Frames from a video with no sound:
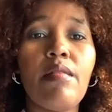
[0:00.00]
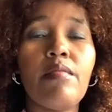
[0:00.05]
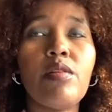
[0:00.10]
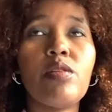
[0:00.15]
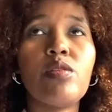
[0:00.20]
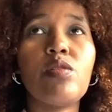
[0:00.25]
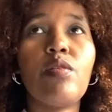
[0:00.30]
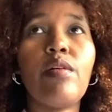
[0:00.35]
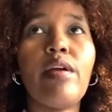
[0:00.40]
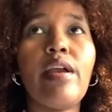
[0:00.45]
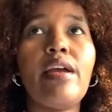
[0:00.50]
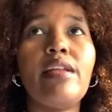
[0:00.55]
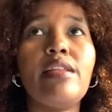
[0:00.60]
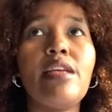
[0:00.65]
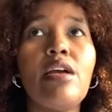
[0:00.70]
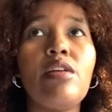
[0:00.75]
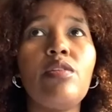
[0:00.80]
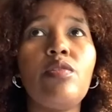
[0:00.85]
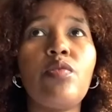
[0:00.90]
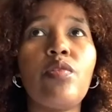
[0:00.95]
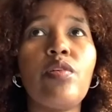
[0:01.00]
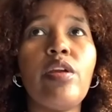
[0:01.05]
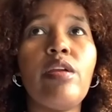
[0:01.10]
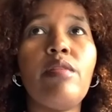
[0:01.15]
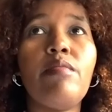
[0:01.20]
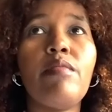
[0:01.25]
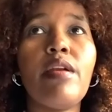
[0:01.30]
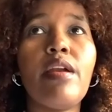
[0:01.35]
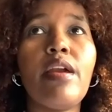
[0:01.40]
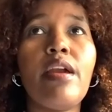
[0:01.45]
So I had that
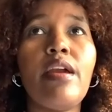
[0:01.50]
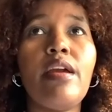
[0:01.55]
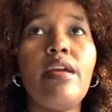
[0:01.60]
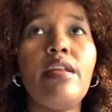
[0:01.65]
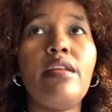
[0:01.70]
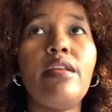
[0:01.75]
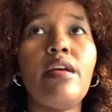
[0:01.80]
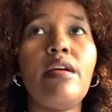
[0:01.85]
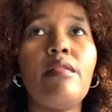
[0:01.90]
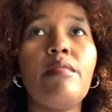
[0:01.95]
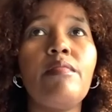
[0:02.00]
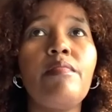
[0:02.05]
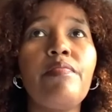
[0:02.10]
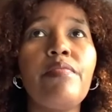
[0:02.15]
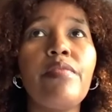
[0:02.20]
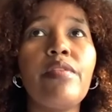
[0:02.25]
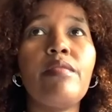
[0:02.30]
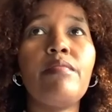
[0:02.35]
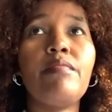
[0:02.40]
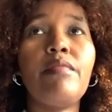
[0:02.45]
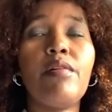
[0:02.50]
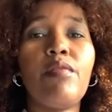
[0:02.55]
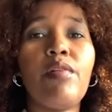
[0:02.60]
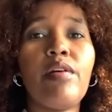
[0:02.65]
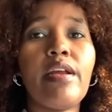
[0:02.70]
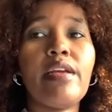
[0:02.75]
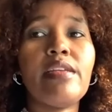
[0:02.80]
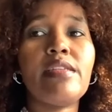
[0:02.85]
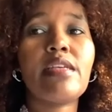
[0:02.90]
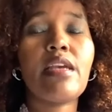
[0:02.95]
dream, and but when
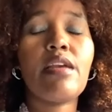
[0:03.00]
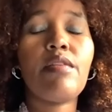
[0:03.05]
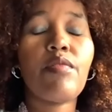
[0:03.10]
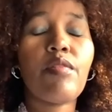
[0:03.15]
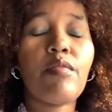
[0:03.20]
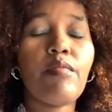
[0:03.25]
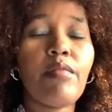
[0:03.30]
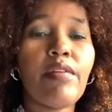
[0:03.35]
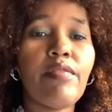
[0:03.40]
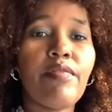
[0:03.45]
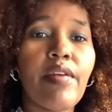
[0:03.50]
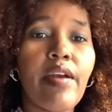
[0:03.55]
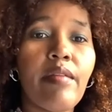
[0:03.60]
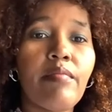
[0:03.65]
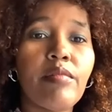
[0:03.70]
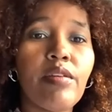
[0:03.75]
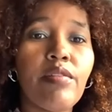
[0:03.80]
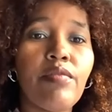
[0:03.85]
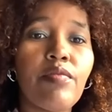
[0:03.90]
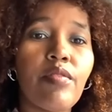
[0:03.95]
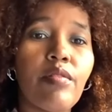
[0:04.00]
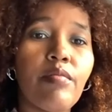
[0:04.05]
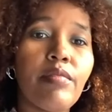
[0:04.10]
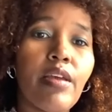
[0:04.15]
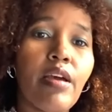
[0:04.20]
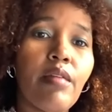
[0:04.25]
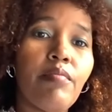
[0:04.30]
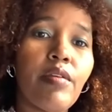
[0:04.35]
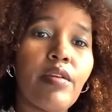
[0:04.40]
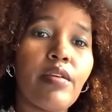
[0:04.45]
I escaped from my family from
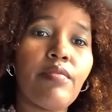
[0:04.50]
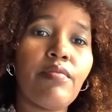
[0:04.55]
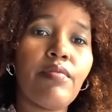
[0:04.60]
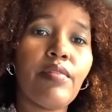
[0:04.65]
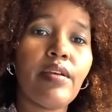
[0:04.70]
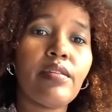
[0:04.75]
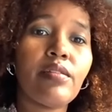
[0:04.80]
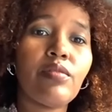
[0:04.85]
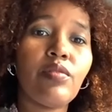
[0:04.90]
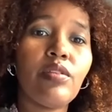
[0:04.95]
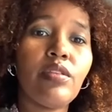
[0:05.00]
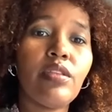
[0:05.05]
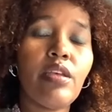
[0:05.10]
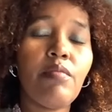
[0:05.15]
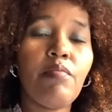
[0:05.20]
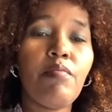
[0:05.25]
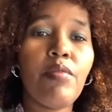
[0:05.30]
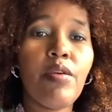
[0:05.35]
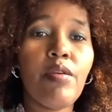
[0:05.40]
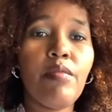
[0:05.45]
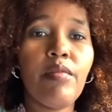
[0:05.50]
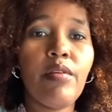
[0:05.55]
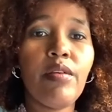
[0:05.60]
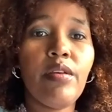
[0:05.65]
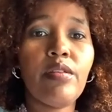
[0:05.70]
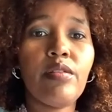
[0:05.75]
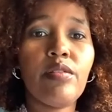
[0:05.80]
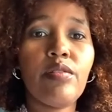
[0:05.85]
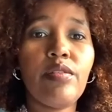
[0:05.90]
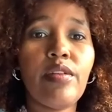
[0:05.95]
that big event when they beat me
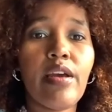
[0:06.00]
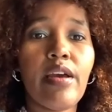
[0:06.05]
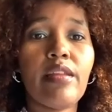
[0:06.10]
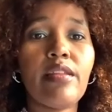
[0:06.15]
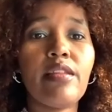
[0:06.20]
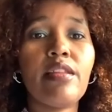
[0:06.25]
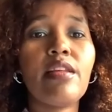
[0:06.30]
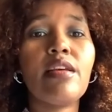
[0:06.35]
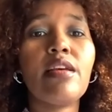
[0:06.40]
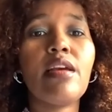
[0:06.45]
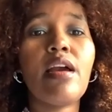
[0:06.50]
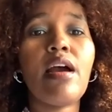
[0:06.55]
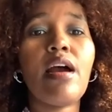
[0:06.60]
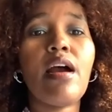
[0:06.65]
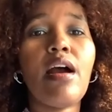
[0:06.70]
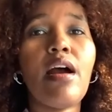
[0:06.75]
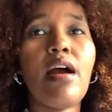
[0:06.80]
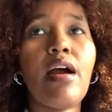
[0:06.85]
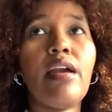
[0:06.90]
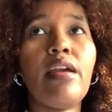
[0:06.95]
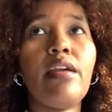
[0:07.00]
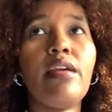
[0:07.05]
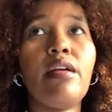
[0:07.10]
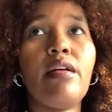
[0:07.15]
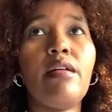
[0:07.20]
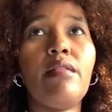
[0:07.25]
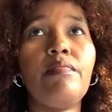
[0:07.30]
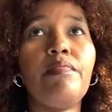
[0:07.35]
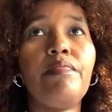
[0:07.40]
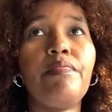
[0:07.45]
to death, I
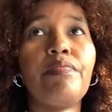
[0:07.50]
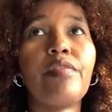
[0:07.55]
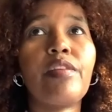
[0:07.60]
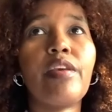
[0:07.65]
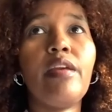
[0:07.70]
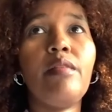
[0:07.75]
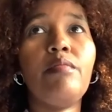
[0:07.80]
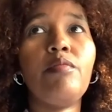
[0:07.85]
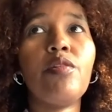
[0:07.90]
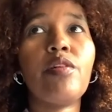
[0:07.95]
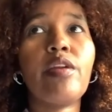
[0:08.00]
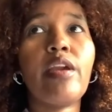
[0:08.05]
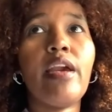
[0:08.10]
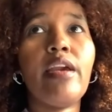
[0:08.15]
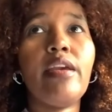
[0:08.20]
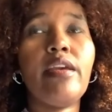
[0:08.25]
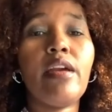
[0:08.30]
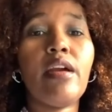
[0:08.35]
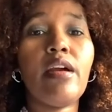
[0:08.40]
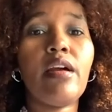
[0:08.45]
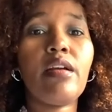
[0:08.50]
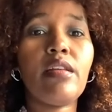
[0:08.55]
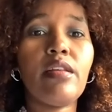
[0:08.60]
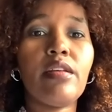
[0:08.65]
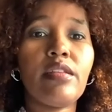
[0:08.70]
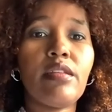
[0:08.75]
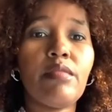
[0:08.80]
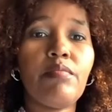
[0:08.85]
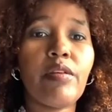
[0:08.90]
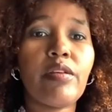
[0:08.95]
came to Kenya,
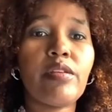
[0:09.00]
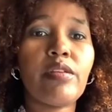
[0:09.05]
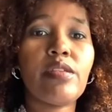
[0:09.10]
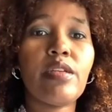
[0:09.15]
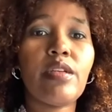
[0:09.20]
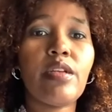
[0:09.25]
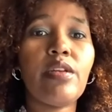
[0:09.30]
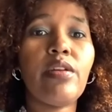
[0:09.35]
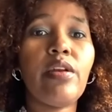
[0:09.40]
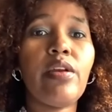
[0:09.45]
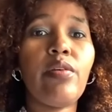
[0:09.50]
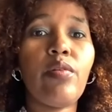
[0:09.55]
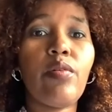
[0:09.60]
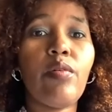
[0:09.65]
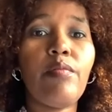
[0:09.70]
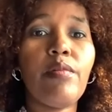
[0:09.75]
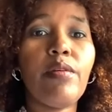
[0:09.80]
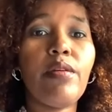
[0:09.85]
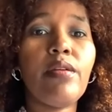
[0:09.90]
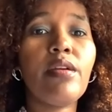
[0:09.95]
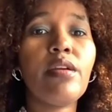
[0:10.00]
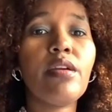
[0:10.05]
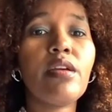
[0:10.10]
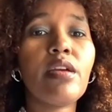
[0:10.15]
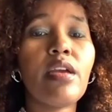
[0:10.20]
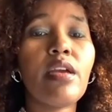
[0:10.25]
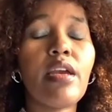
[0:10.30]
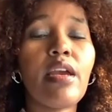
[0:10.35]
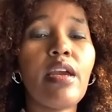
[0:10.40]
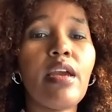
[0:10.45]
like the big city, Nairobi,
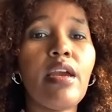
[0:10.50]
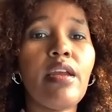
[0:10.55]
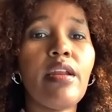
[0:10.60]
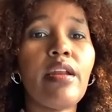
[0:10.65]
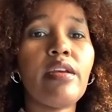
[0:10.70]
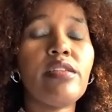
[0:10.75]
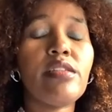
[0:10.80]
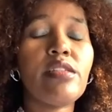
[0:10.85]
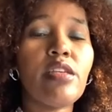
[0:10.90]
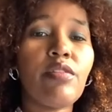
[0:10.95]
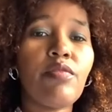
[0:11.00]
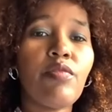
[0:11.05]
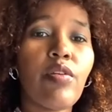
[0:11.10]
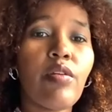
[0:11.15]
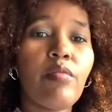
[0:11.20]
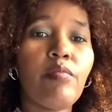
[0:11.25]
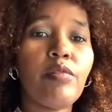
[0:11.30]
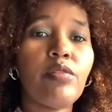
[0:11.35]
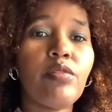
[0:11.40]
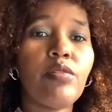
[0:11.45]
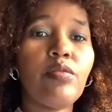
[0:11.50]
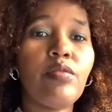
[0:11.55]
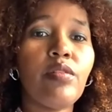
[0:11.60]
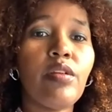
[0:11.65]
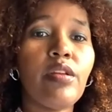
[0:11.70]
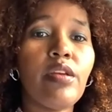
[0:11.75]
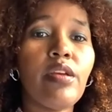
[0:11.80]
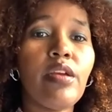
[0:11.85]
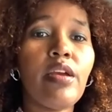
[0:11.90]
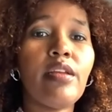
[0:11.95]
and I seek for
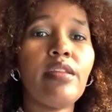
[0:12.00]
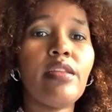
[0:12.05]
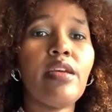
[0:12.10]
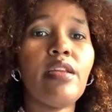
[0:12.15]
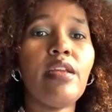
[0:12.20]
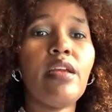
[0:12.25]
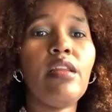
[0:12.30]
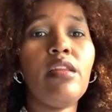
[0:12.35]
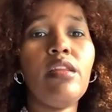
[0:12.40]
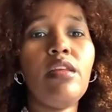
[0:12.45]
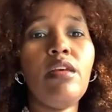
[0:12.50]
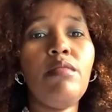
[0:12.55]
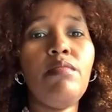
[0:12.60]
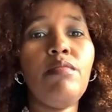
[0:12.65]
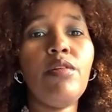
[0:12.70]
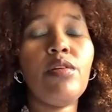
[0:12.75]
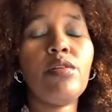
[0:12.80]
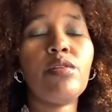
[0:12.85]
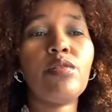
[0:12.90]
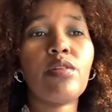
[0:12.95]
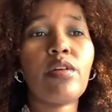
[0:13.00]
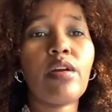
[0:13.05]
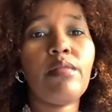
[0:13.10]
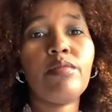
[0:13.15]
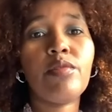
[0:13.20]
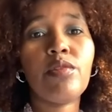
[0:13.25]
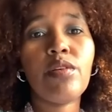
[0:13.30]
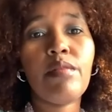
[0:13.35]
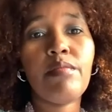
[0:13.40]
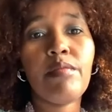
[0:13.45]
opportunity, and then it led me to come
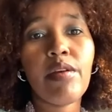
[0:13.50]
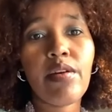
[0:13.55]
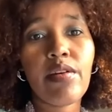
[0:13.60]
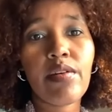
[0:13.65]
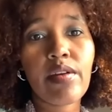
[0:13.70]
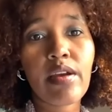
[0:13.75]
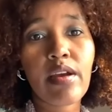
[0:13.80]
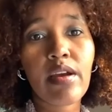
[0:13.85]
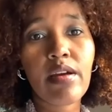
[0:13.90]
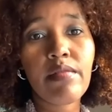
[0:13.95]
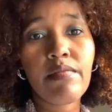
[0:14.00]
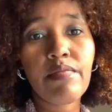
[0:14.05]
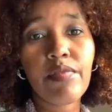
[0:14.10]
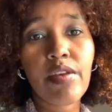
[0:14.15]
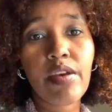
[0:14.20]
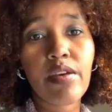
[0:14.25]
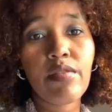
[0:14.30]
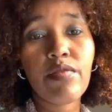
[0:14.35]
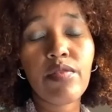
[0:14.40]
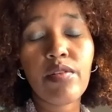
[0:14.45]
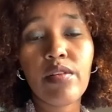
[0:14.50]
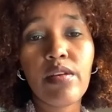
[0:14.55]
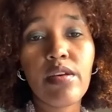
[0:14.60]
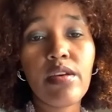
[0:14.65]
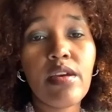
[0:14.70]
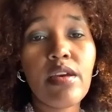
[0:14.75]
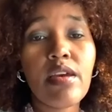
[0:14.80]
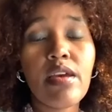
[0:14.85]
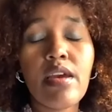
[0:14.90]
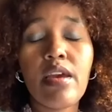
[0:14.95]
to America.
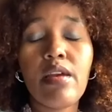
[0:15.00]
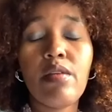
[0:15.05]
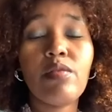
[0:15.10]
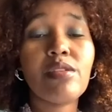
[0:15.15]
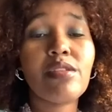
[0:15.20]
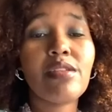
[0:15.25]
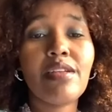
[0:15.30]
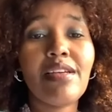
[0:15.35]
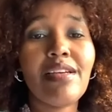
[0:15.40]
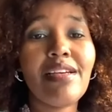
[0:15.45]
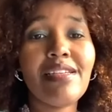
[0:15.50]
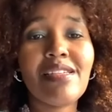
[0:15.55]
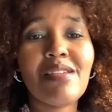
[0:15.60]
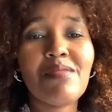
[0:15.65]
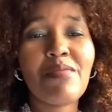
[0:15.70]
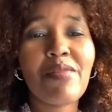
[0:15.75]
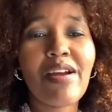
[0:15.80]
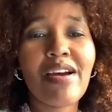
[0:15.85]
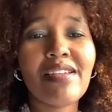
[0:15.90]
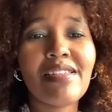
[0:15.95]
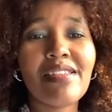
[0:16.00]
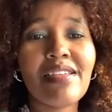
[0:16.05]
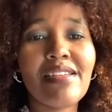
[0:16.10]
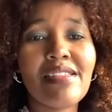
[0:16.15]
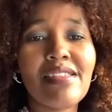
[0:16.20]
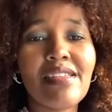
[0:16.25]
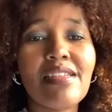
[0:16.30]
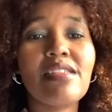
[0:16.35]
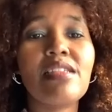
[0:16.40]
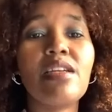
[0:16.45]
Thankfully, it wasn't an easy
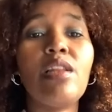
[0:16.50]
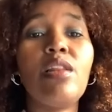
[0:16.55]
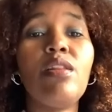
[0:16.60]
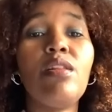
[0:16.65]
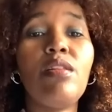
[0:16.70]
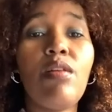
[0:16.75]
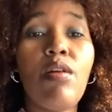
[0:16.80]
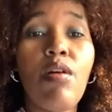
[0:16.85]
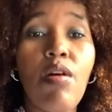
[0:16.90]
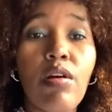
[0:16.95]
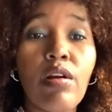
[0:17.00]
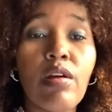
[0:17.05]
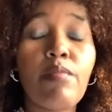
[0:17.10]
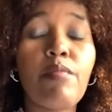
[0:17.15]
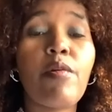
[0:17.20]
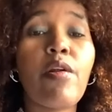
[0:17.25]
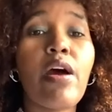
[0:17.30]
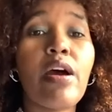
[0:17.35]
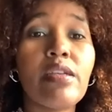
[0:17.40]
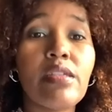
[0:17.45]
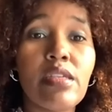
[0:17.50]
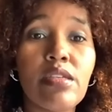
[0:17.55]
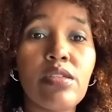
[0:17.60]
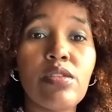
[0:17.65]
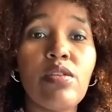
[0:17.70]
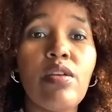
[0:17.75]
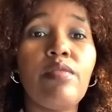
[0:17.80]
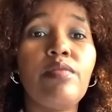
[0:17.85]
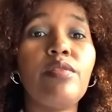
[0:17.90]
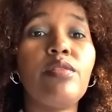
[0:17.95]
process. It's a long process.
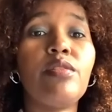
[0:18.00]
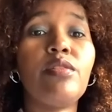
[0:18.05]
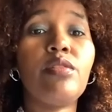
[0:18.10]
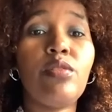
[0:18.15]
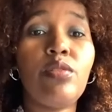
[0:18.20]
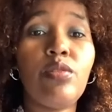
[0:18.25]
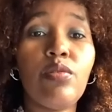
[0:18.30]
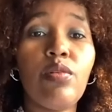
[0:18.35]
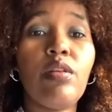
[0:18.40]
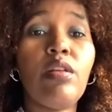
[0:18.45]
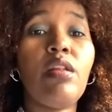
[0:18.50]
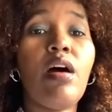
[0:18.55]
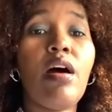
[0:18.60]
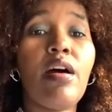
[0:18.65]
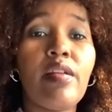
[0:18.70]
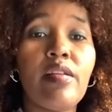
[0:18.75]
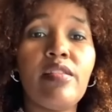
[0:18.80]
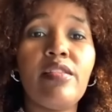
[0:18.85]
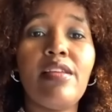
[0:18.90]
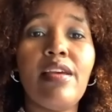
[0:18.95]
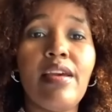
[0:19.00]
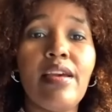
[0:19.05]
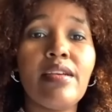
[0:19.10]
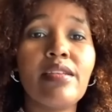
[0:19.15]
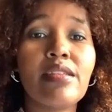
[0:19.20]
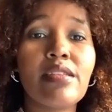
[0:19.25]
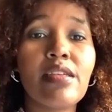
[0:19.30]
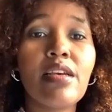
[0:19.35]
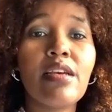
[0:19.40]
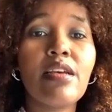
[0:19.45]
You have to do a lot of
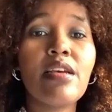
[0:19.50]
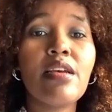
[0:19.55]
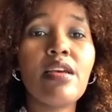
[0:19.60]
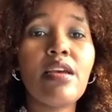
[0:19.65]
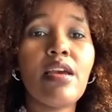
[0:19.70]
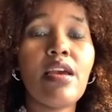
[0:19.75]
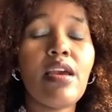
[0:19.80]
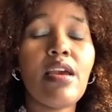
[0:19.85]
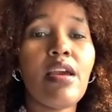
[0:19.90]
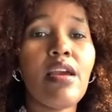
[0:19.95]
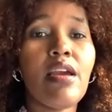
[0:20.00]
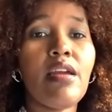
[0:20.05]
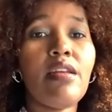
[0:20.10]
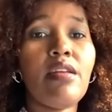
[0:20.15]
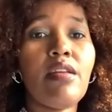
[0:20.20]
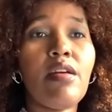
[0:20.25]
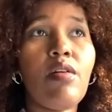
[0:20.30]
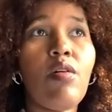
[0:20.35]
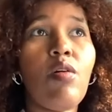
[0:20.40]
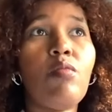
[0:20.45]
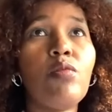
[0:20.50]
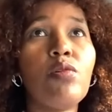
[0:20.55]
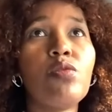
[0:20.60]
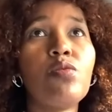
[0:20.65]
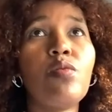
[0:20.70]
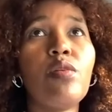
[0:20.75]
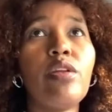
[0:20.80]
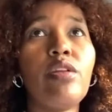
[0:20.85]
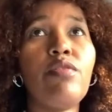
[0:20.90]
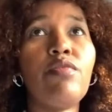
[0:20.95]
things, and almost
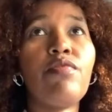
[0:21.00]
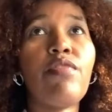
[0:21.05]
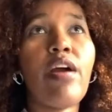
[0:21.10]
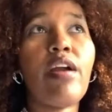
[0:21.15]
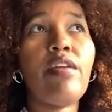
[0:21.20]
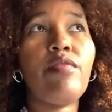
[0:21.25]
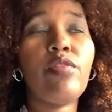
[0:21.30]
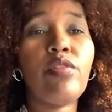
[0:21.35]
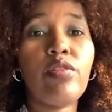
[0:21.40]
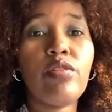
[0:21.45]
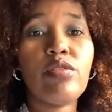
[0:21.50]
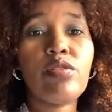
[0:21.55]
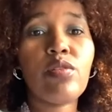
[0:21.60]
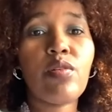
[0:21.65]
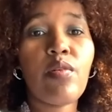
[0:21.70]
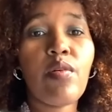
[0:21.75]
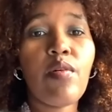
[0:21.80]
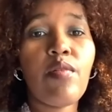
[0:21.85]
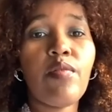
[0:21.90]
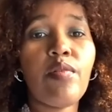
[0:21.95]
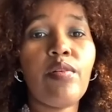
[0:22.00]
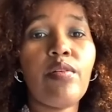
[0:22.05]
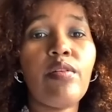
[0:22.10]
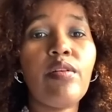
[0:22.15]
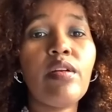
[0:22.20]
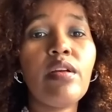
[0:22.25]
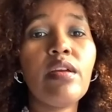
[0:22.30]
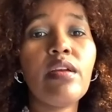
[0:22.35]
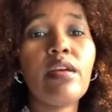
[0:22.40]
waited 5 years or over.